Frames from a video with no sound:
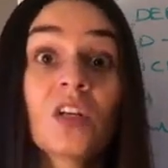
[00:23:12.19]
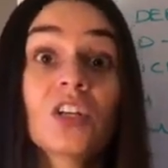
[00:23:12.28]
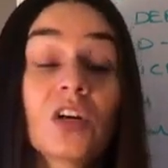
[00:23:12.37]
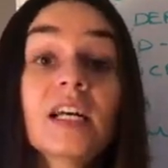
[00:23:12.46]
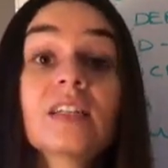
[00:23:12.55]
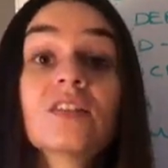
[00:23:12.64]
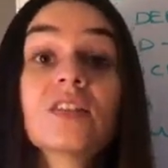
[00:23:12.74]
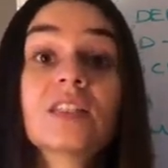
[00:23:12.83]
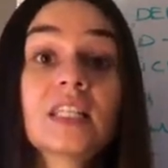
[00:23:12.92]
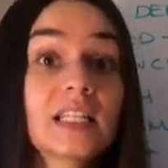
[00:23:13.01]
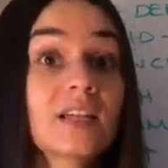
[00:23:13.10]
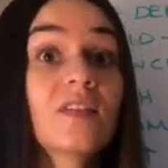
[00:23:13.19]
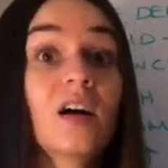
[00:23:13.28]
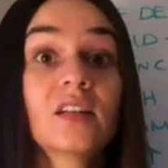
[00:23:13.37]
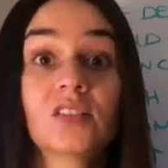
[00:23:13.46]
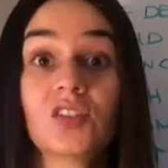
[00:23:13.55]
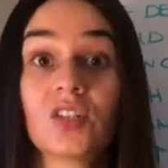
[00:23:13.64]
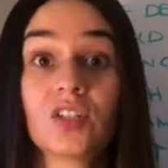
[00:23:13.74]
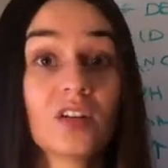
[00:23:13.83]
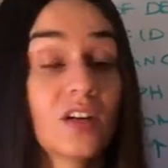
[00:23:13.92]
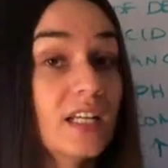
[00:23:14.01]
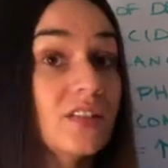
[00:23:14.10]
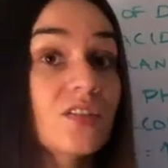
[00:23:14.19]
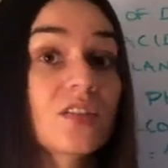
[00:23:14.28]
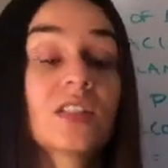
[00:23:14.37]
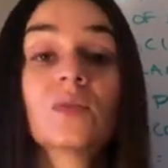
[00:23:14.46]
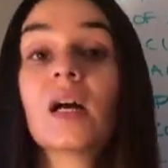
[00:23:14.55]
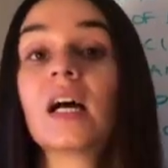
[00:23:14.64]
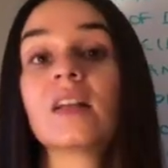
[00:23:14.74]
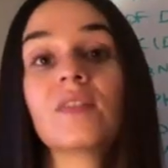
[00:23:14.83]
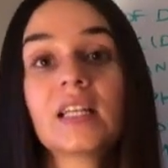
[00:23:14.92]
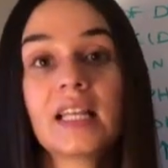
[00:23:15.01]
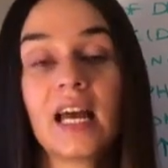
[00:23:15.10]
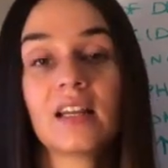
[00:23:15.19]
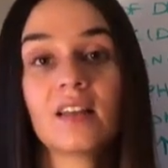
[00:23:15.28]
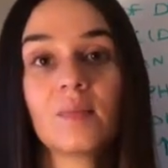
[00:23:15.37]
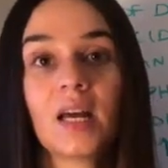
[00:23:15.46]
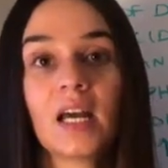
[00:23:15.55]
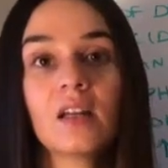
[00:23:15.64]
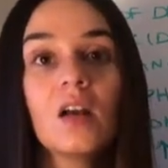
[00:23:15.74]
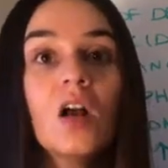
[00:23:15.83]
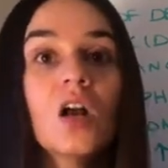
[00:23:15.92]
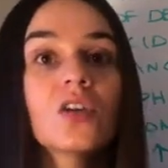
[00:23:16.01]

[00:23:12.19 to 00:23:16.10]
Your answer is to give oxygen. Your answer is to elevate the head of the bed.